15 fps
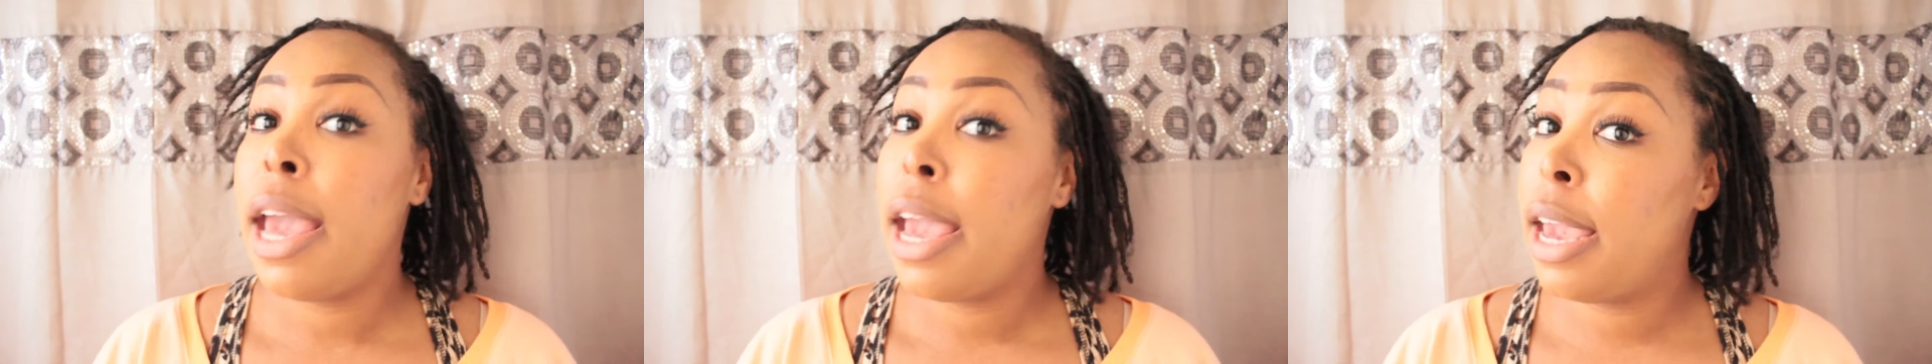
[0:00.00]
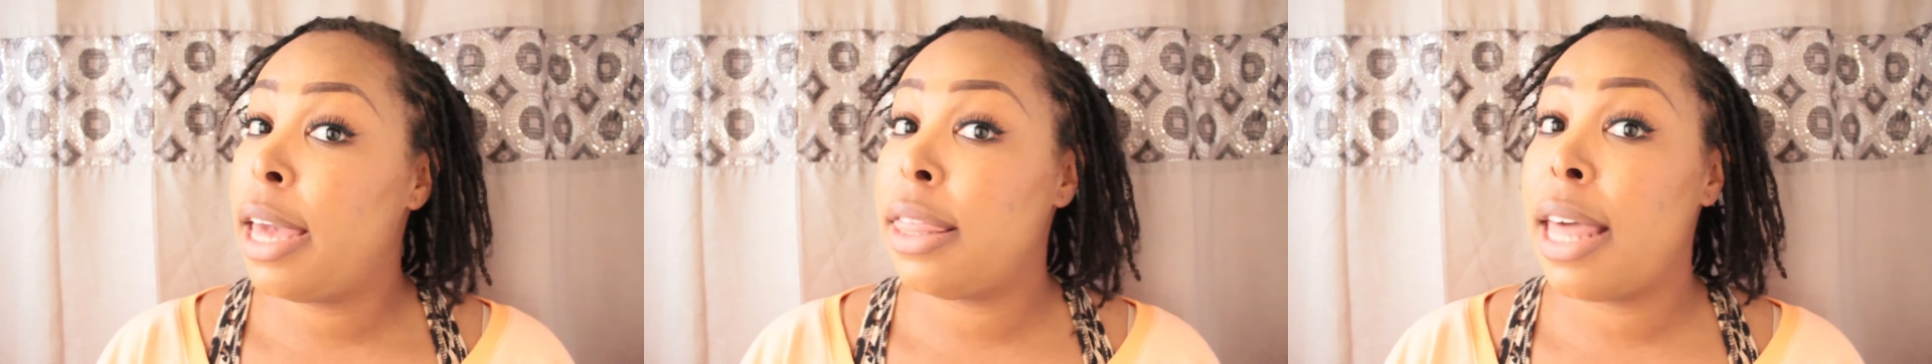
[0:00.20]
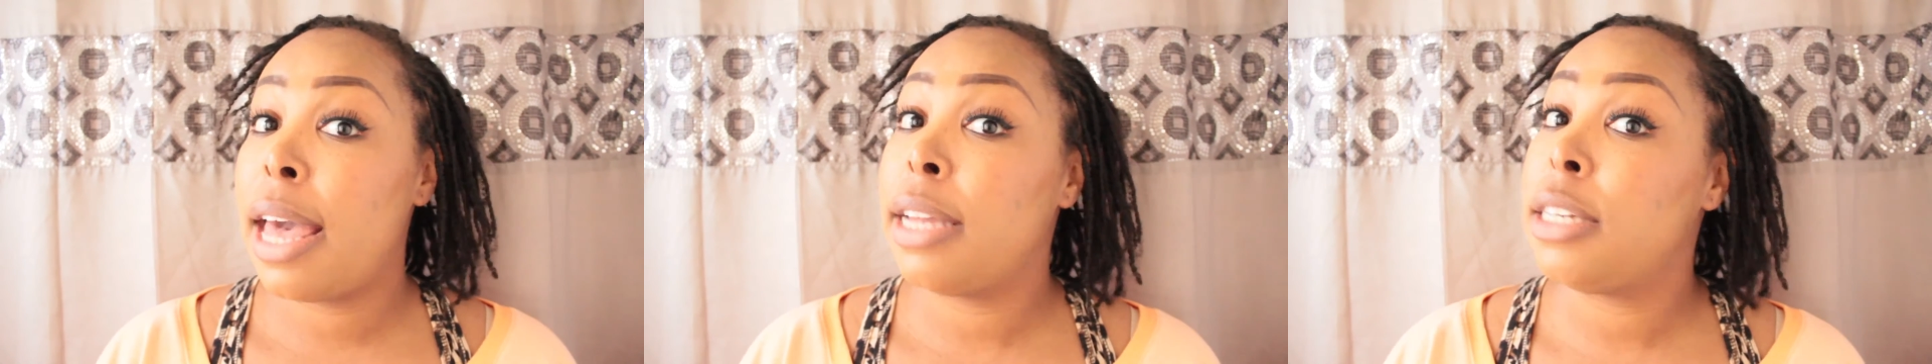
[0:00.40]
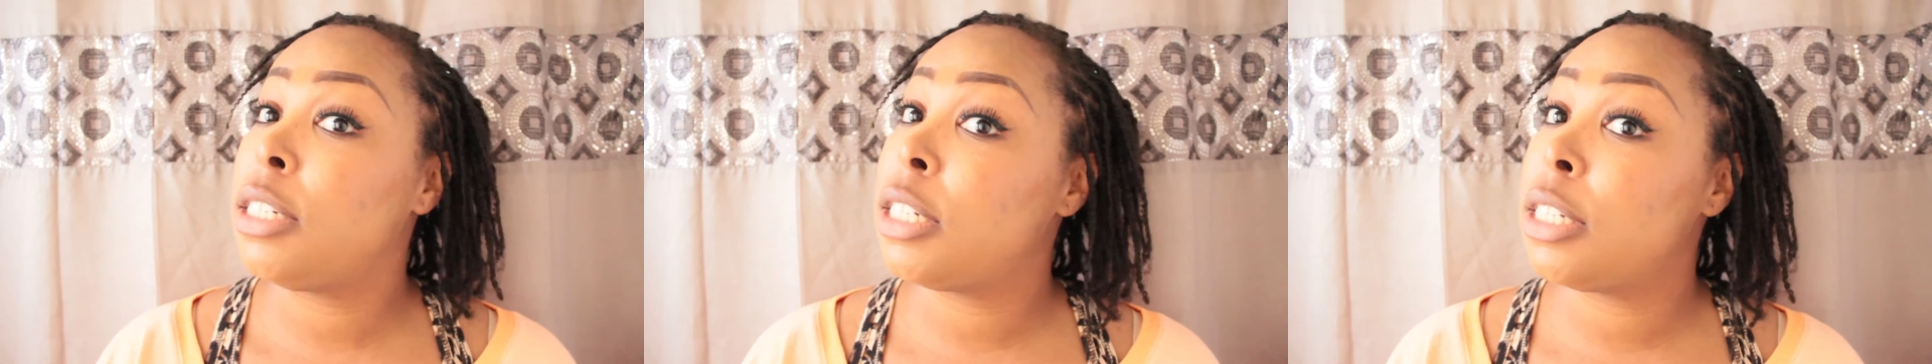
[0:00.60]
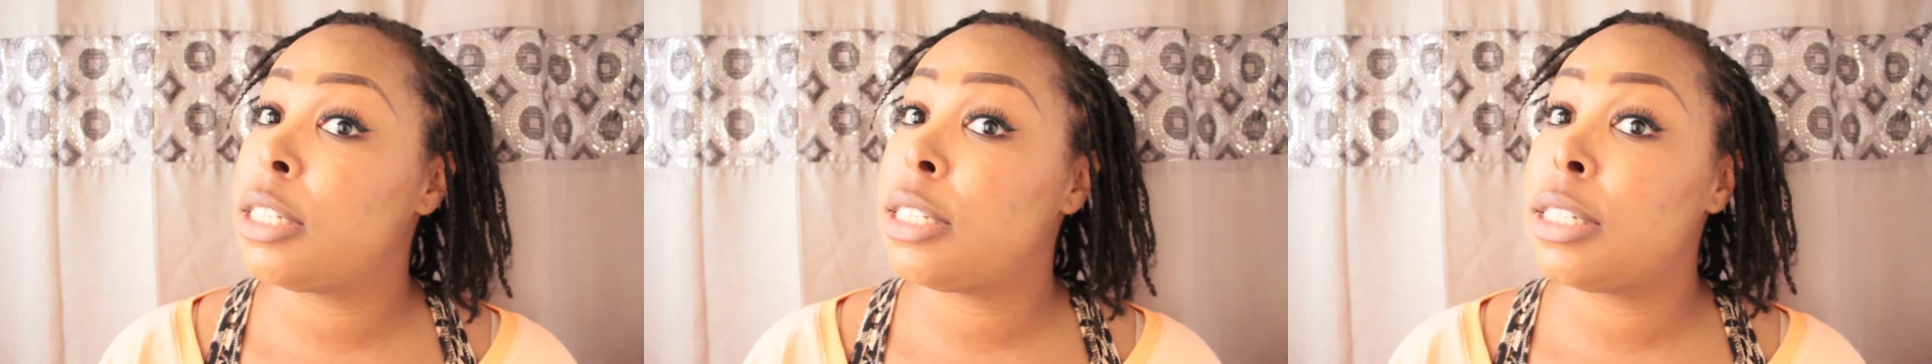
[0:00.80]
and that
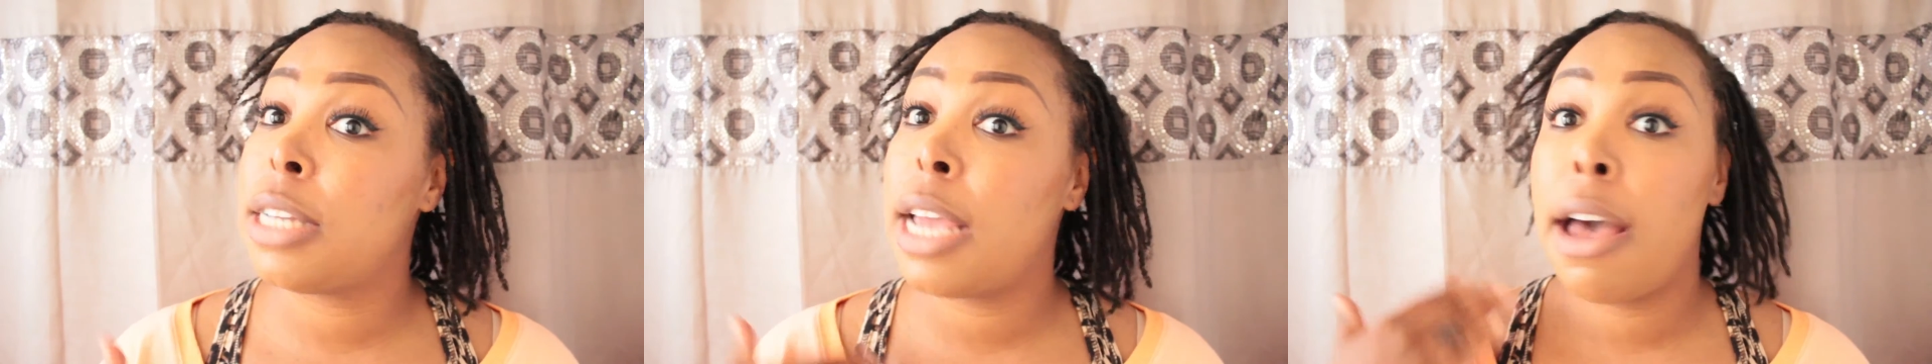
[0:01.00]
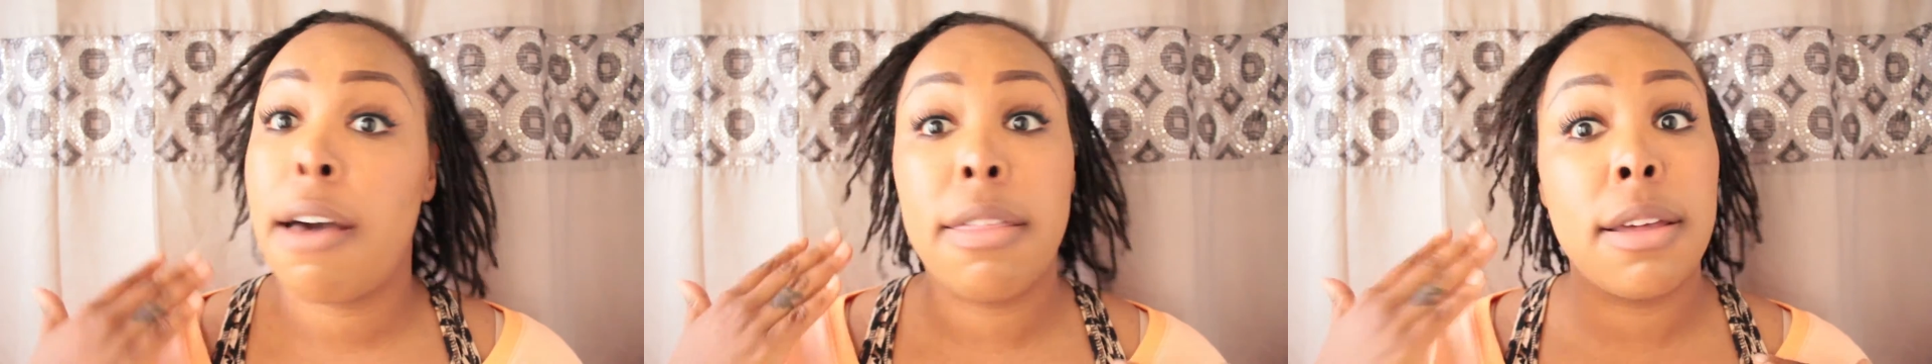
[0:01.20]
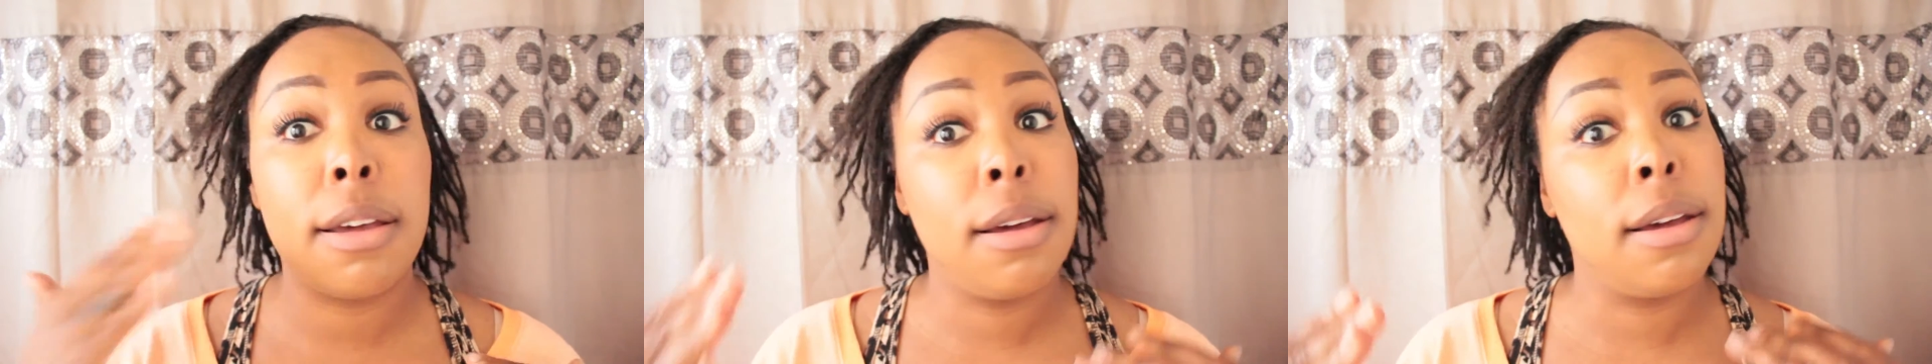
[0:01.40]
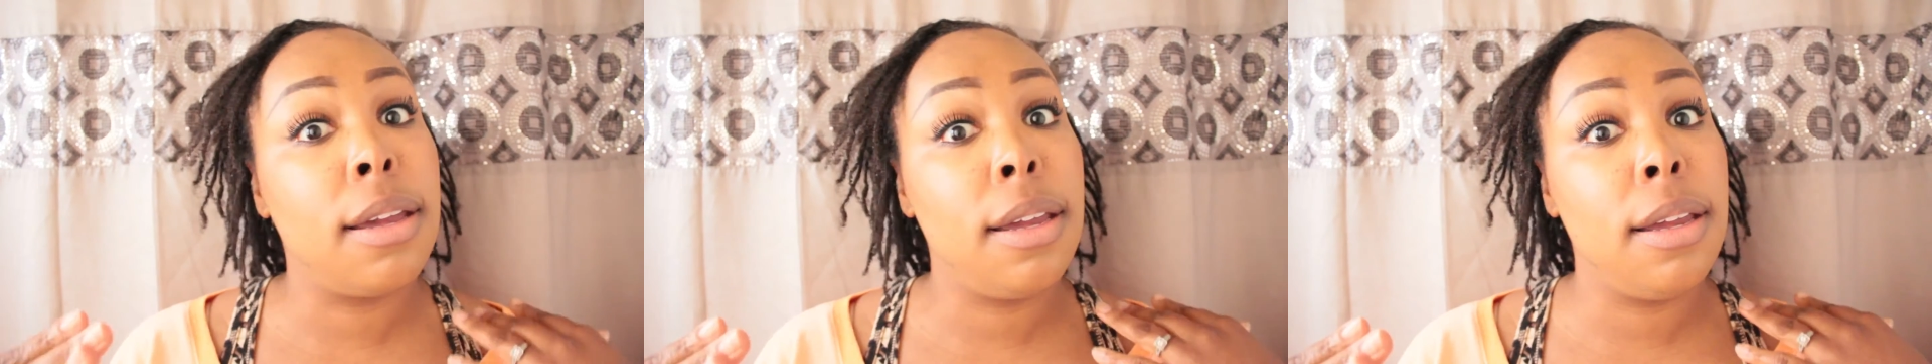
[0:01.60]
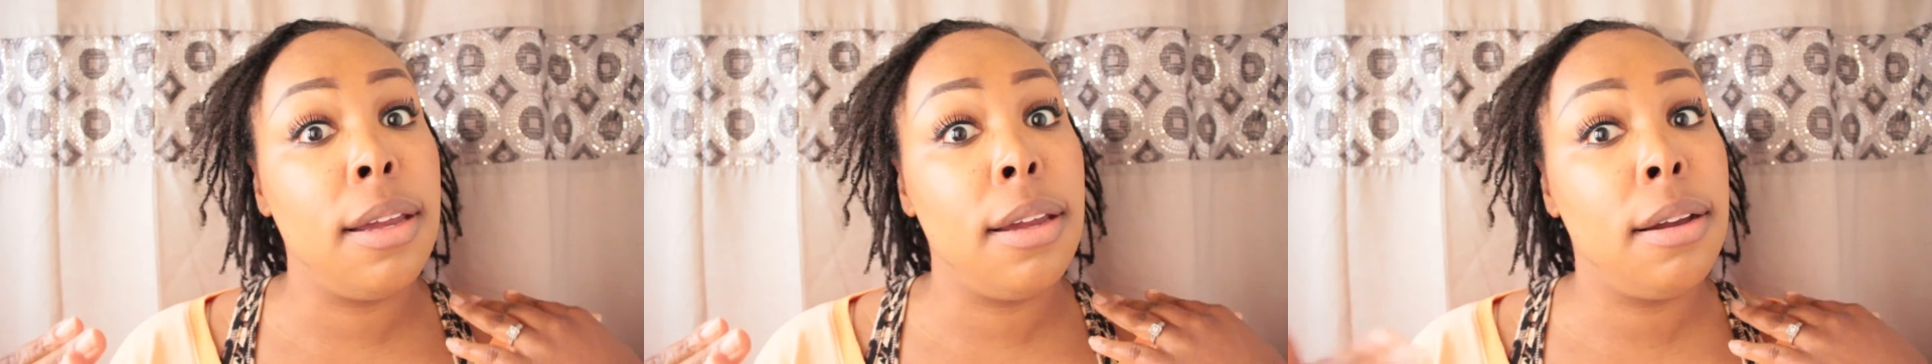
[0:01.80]
just how the cookie